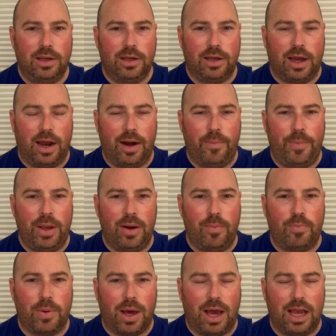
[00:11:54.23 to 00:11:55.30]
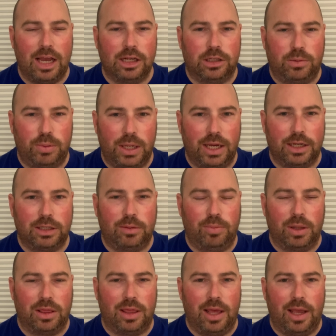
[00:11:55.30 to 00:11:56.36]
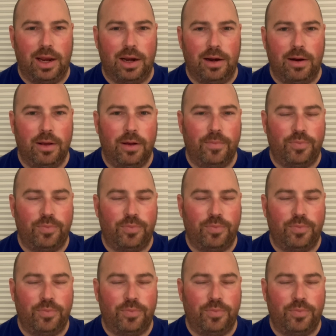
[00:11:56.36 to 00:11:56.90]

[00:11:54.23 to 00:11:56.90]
kind of being biased picks, but then